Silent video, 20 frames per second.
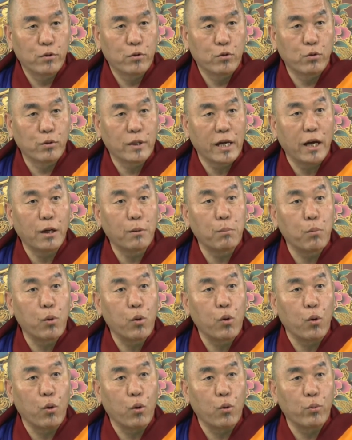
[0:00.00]
to get
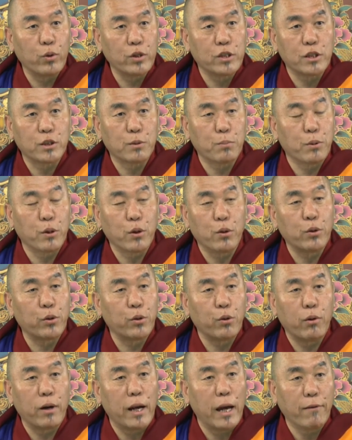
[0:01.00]
more, which is beyond
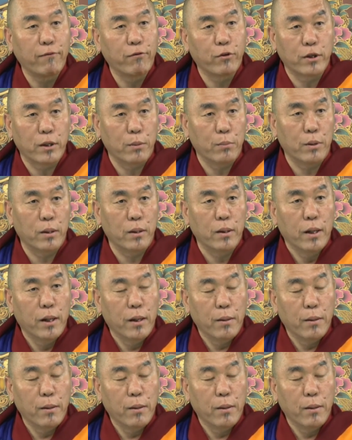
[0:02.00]
your affordable.